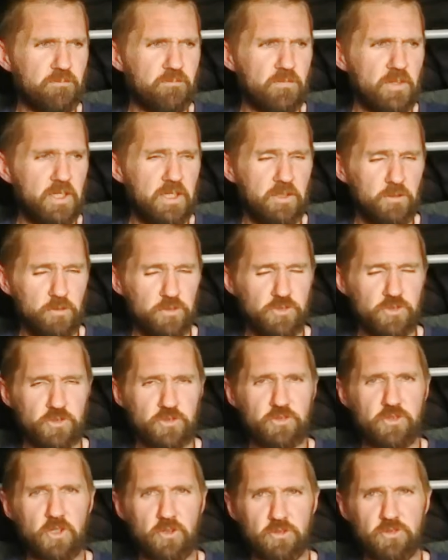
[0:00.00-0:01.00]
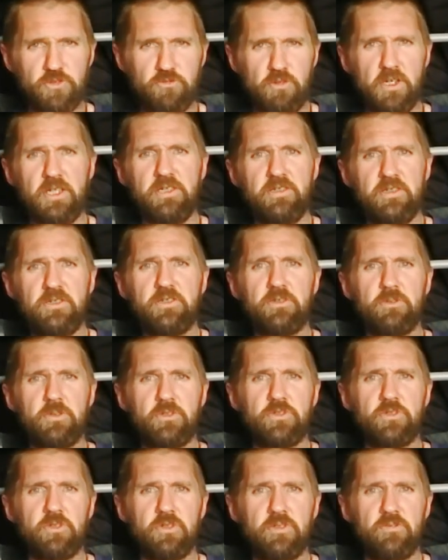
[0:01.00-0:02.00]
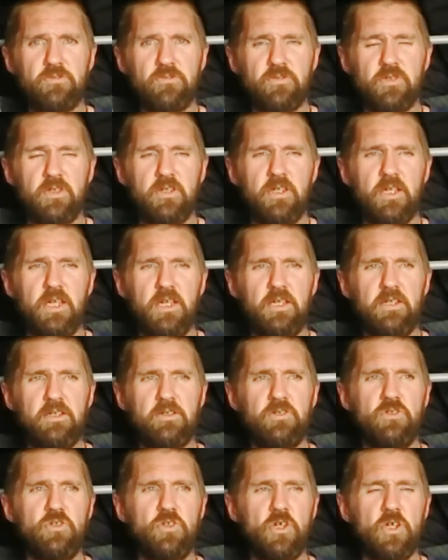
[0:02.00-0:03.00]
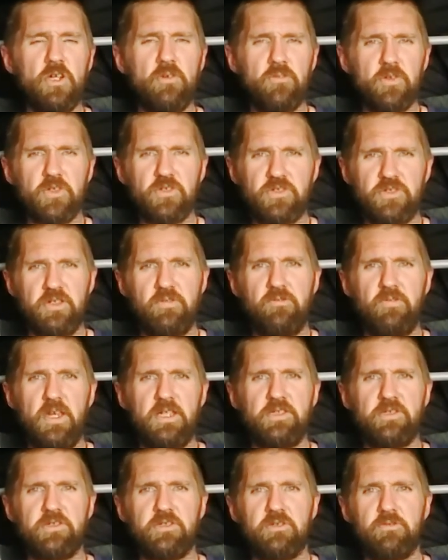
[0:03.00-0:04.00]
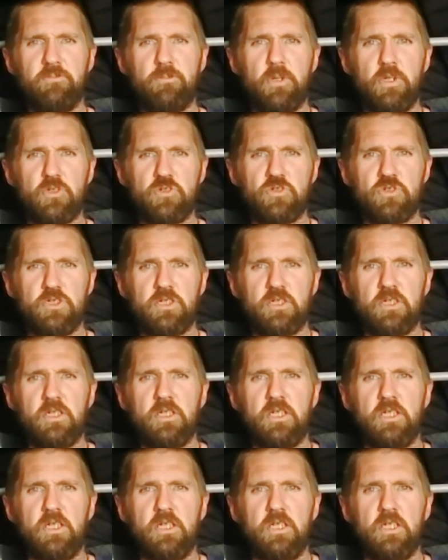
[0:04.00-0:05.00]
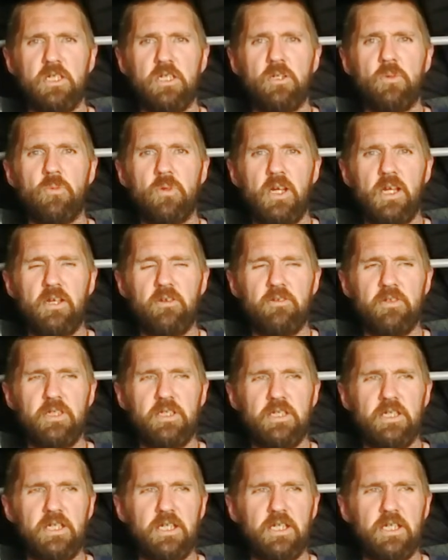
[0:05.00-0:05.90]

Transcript: He will just go straight into a sort of nervous defensive posture where he